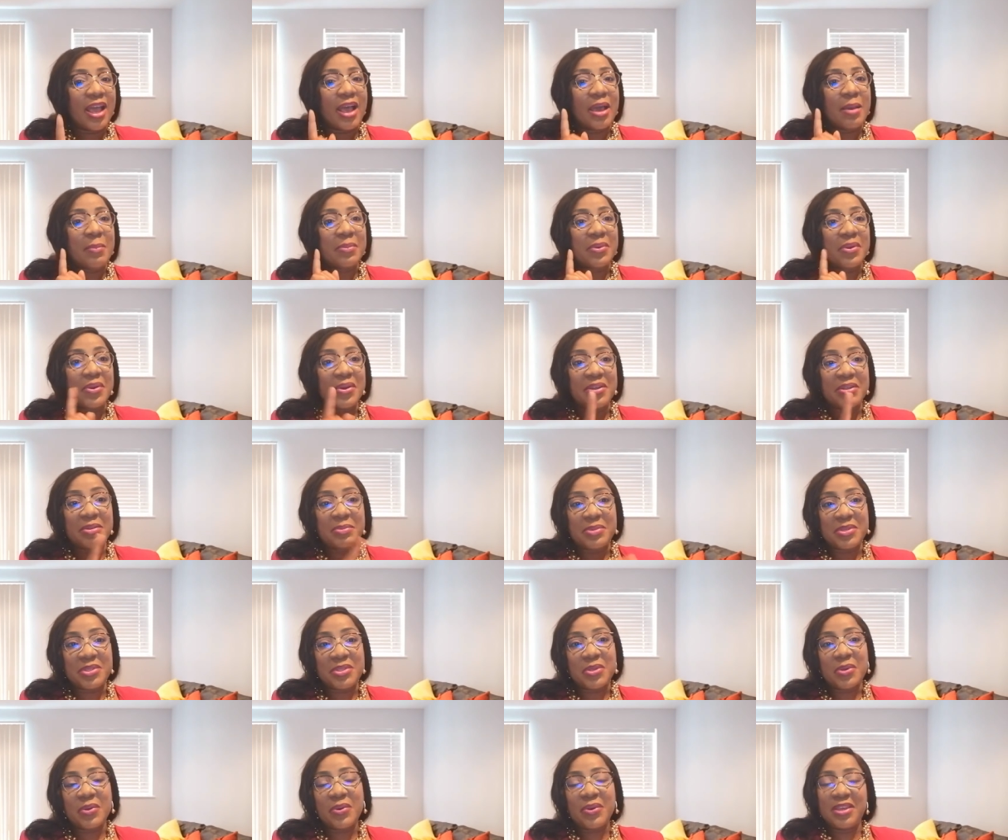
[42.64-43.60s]
I'm going to
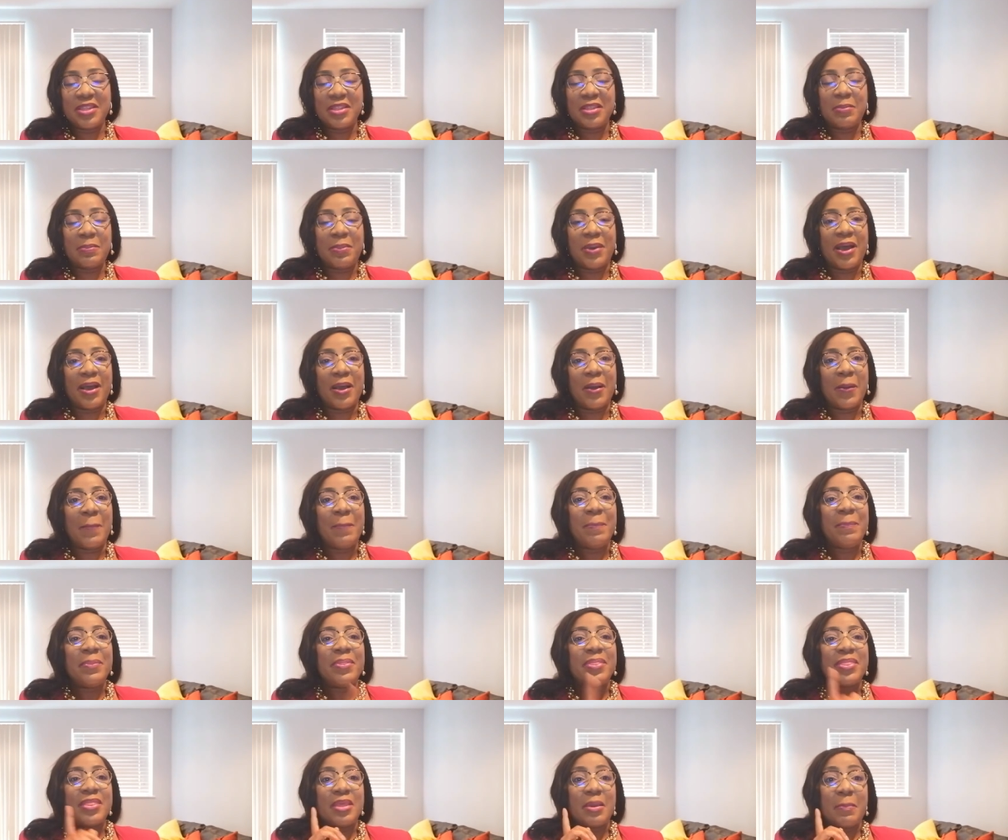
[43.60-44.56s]
be talking about
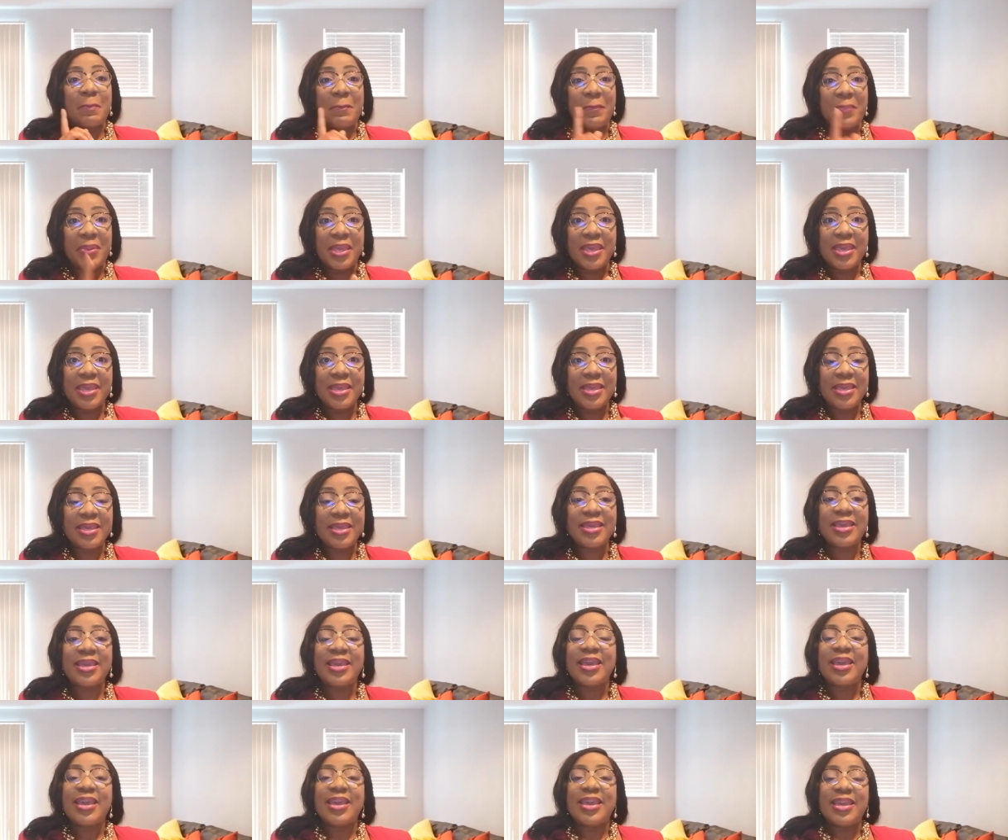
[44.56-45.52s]
the pink
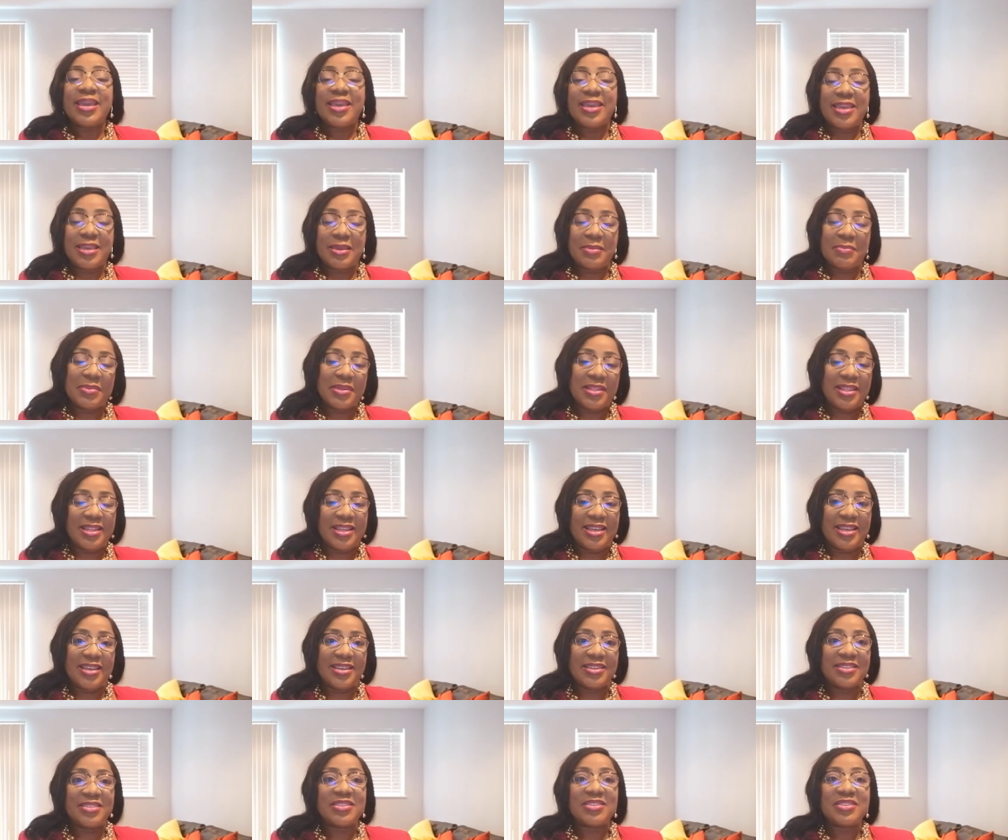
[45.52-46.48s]

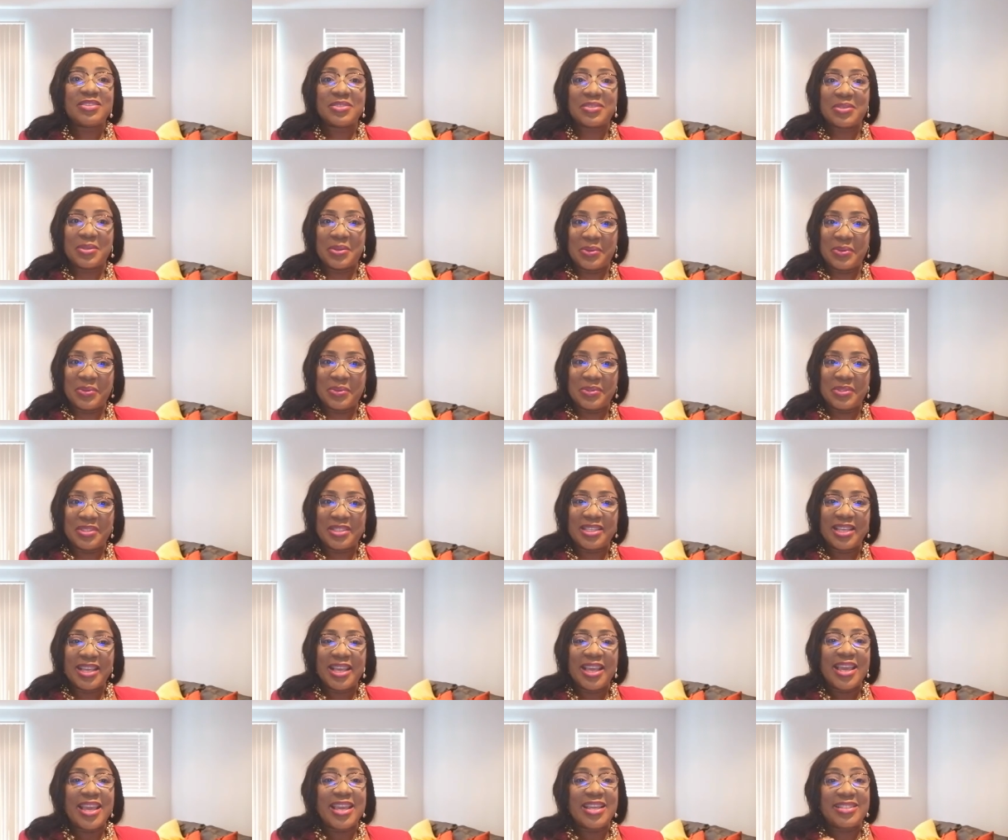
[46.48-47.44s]
Himalayan salt,
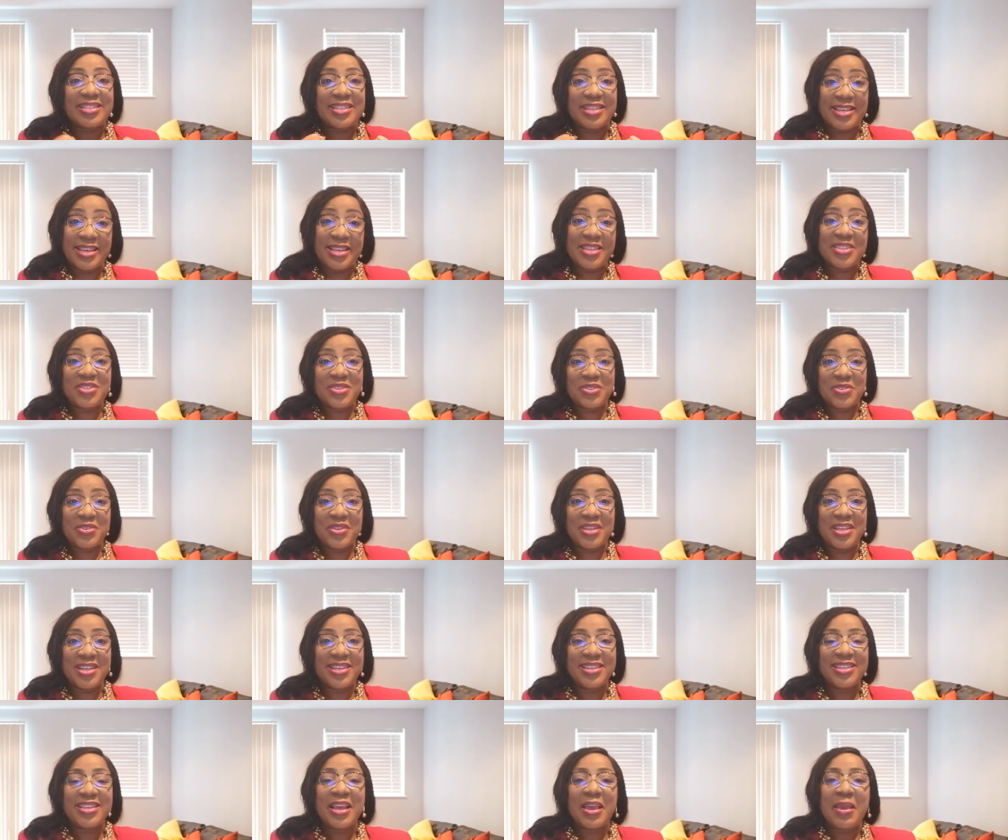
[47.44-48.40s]
its
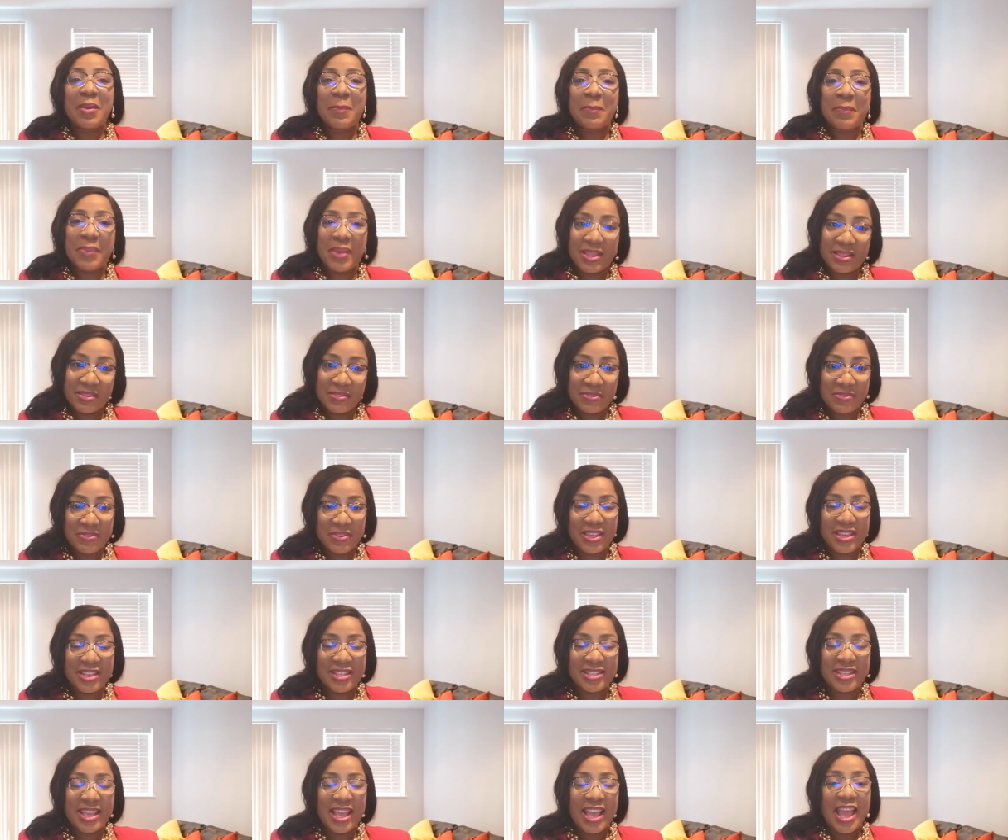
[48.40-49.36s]
history,
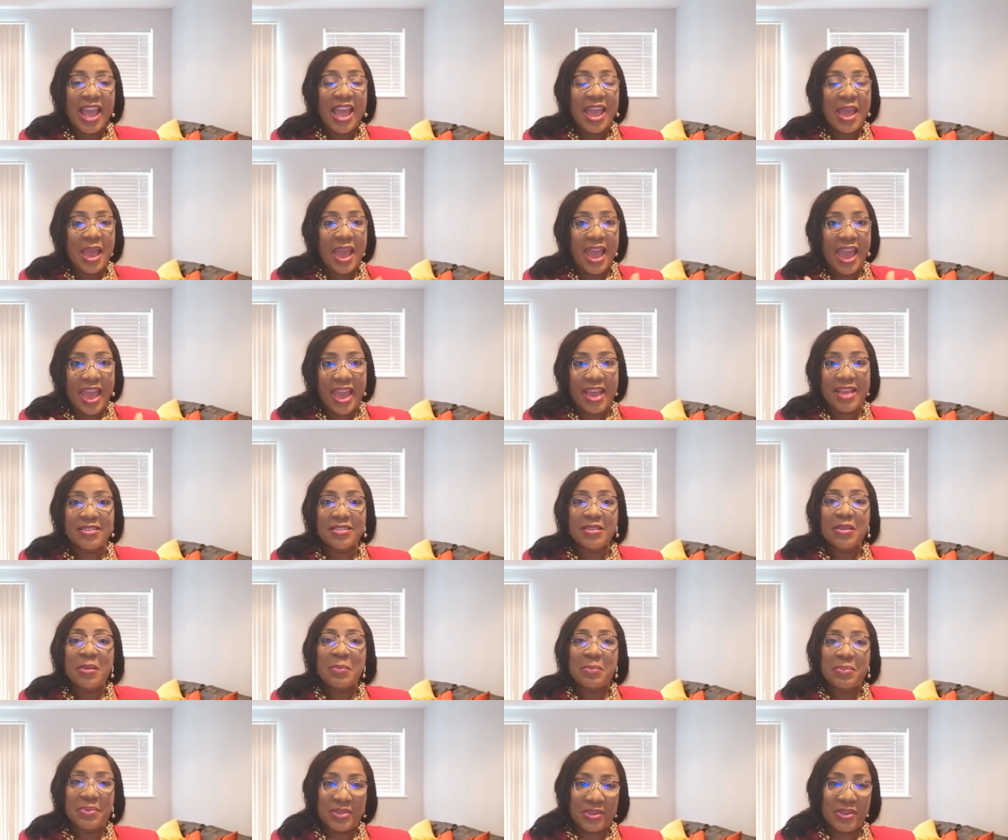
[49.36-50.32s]
benefit, and
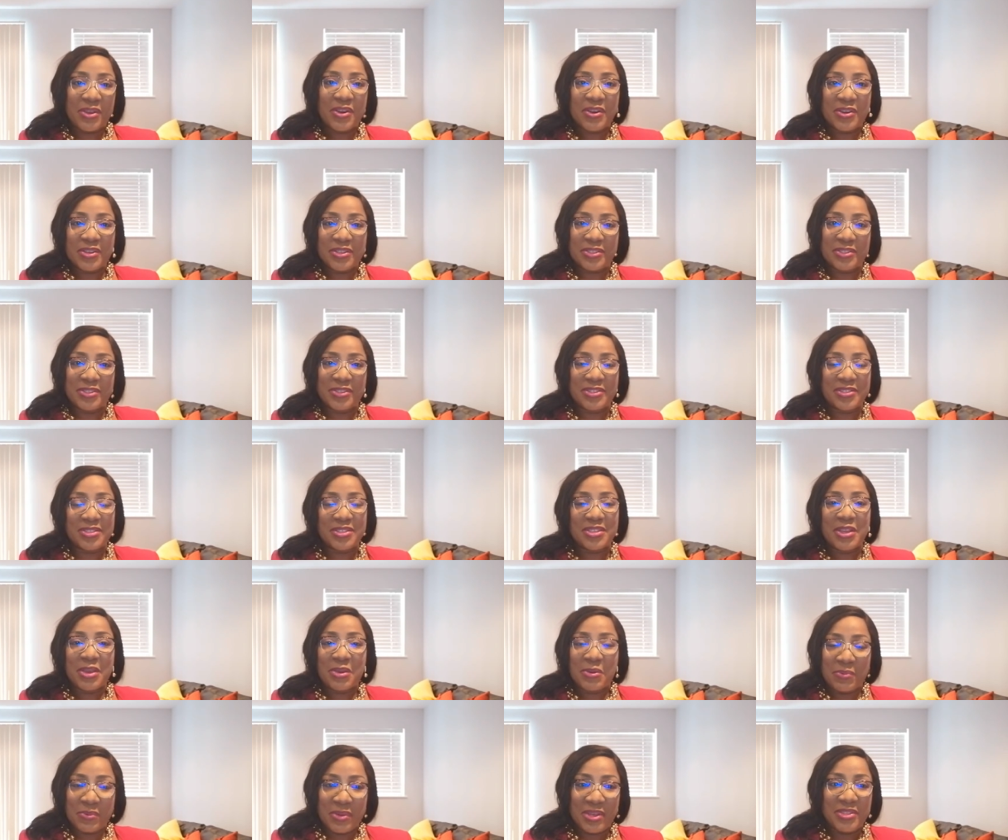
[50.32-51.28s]
precautions
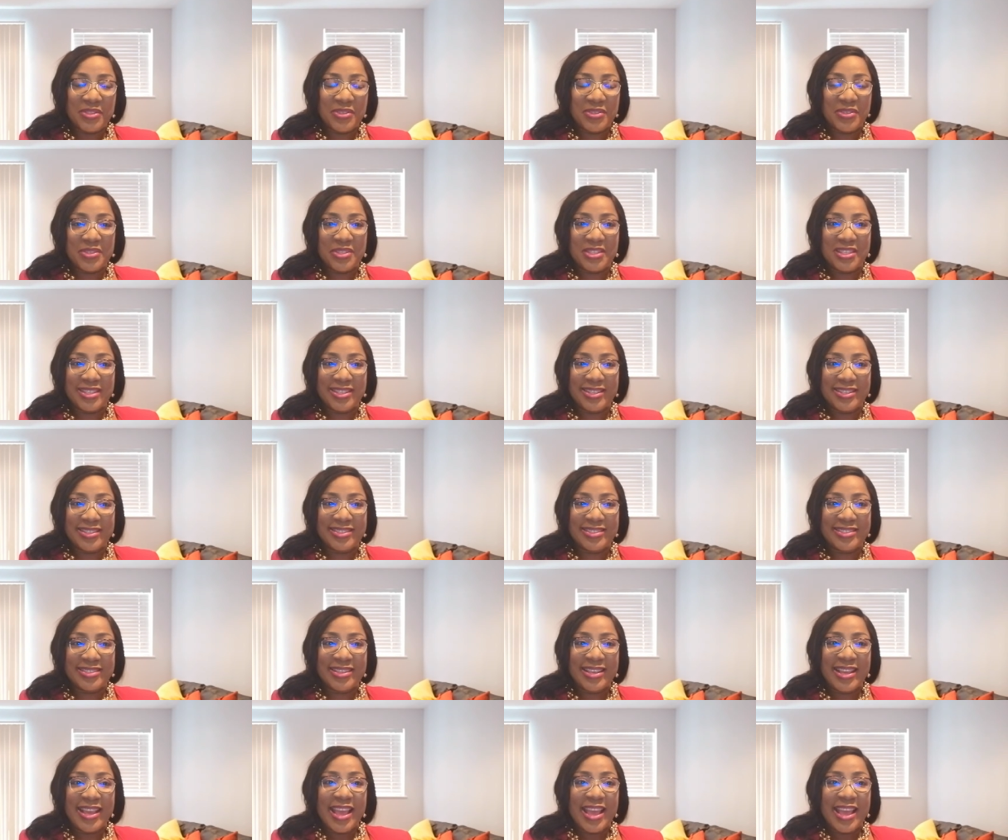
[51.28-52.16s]
when using it.